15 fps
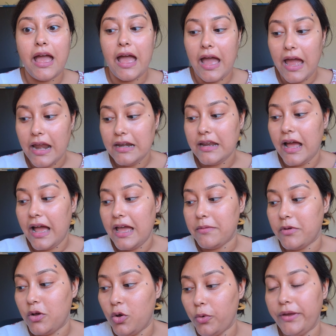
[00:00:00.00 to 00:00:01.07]
and I
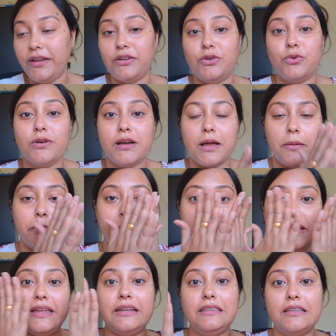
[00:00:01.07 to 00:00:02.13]
am going to
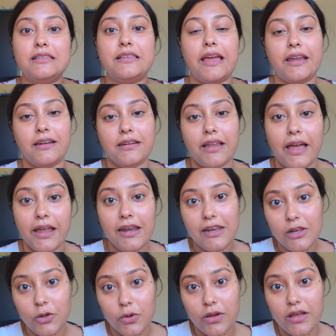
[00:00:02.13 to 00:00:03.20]
complete this entire
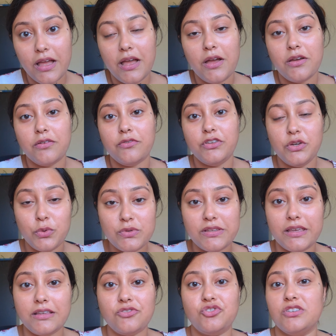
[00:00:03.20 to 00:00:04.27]
look
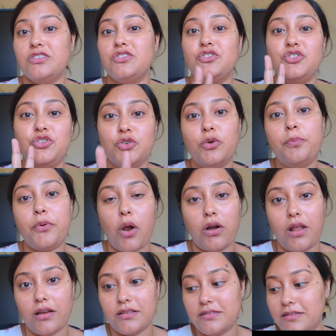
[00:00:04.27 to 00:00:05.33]
using just 2
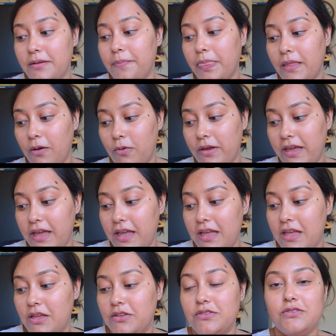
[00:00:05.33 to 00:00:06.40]
products. Okay,
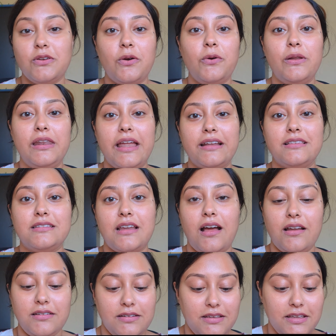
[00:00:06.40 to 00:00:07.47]
so let's
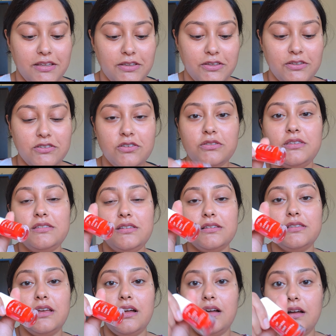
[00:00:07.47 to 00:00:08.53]
start. So this
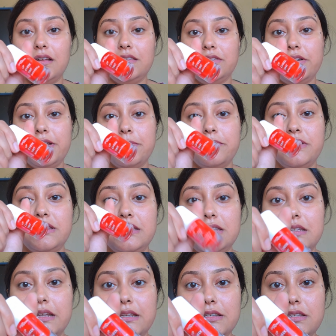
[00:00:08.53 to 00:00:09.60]
is the Earth
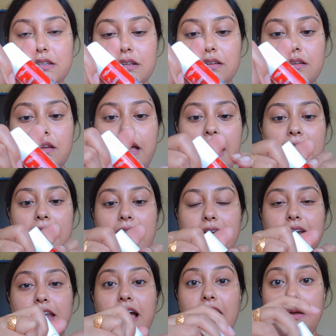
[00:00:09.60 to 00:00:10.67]
Rhythm tint
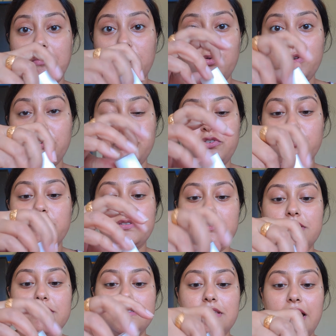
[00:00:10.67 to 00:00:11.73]
and I'm going to use
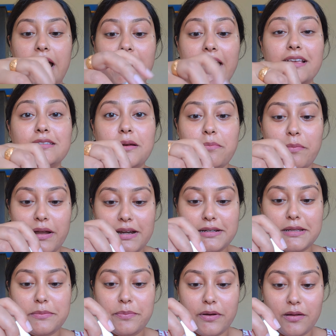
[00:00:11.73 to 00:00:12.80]
this as a
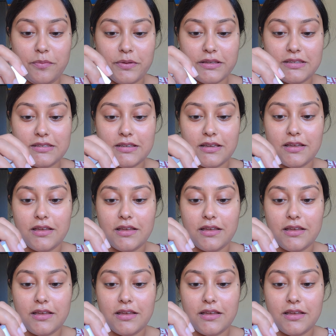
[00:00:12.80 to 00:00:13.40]
multi-purpose